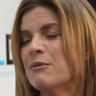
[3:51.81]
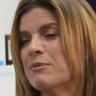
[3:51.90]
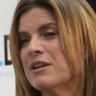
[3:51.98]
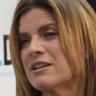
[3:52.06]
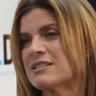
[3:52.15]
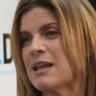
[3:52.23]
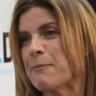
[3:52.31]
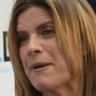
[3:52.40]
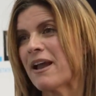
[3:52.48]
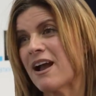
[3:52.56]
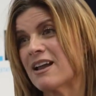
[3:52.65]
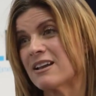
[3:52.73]
because they
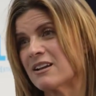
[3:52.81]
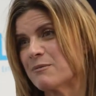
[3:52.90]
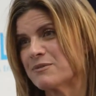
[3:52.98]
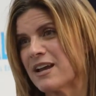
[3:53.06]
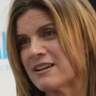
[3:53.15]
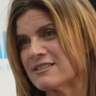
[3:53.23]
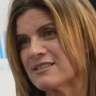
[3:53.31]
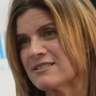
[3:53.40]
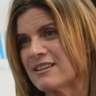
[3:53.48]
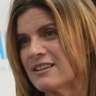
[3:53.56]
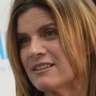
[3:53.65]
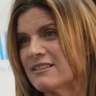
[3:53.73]
pay high income taxes
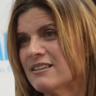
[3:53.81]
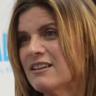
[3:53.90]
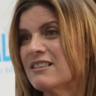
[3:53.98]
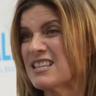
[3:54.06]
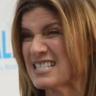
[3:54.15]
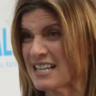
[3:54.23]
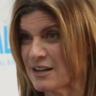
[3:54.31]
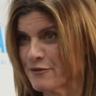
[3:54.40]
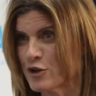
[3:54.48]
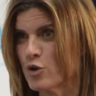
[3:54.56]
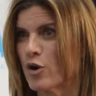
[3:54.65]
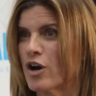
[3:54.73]
in the state of
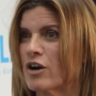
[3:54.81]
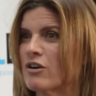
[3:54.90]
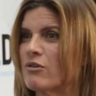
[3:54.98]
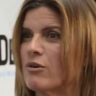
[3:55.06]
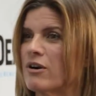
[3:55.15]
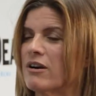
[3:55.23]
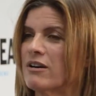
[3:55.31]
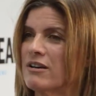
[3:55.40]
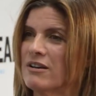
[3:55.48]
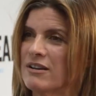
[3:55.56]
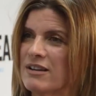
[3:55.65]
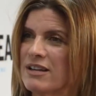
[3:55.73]
New York or
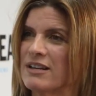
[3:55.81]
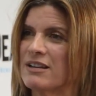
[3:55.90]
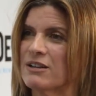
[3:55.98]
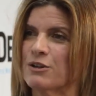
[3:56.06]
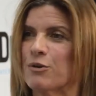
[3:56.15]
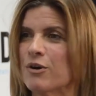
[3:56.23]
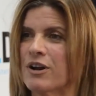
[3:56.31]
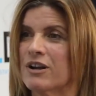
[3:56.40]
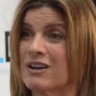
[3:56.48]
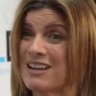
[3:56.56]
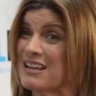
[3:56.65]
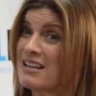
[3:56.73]
in Illinois,
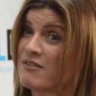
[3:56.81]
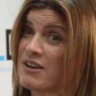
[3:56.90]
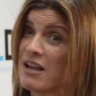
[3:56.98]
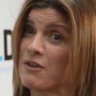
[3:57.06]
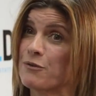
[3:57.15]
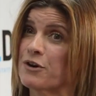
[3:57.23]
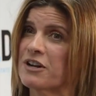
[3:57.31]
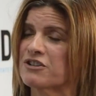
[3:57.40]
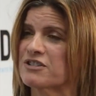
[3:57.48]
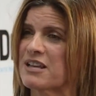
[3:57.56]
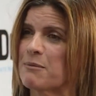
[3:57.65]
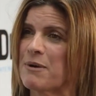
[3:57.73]
even California.
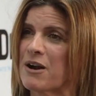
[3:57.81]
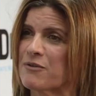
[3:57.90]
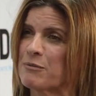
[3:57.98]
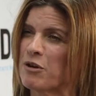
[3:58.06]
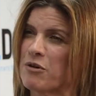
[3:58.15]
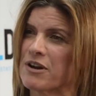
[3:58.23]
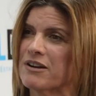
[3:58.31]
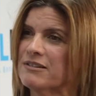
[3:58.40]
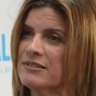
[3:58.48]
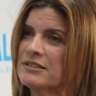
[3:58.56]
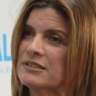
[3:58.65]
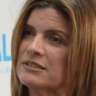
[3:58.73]
Just had a buyer from La Jolla.
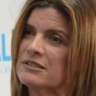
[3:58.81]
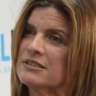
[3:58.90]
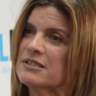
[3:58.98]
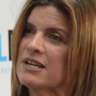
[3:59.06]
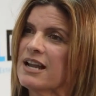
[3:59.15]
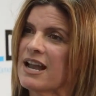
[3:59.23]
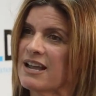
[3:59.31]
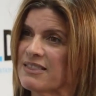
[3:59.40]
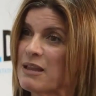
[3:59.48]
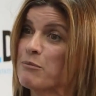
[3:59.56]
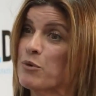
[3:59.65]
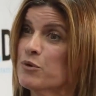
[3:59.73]
And
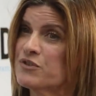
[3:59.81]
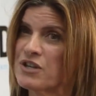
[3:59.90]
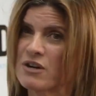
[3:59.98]
they moved